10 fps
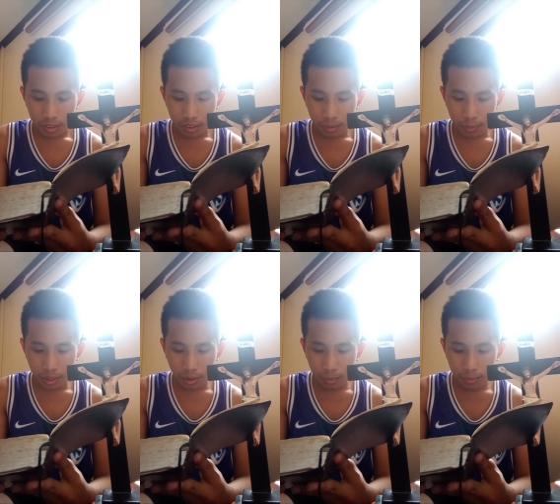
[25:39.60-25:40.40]
with
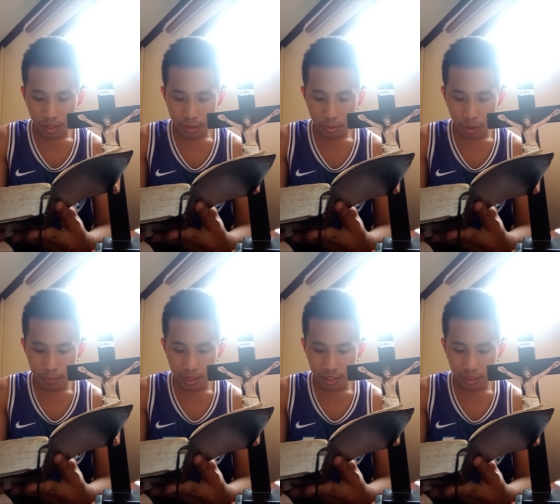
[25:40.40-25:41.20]
all destroy
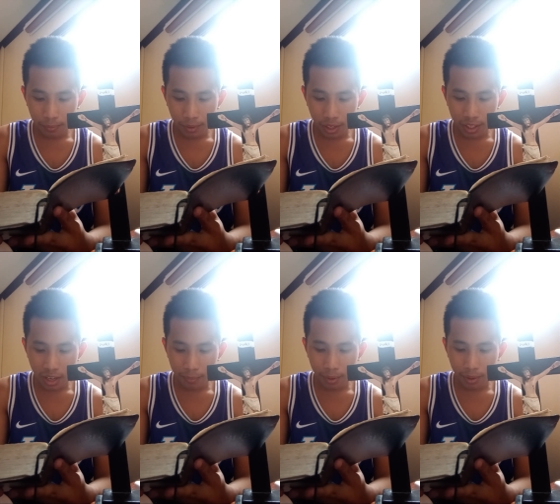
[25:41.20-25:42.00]
being the flood,
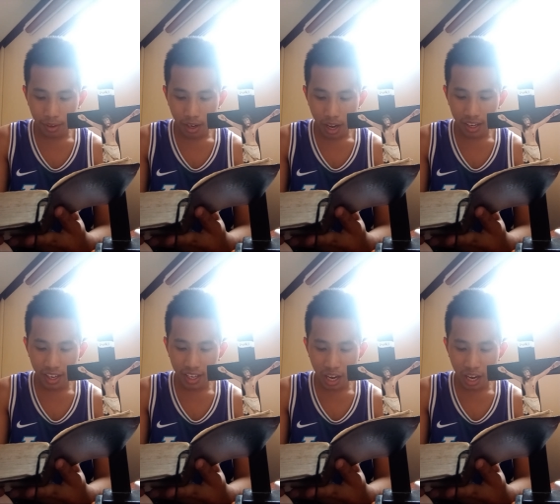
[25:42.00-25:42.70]
never again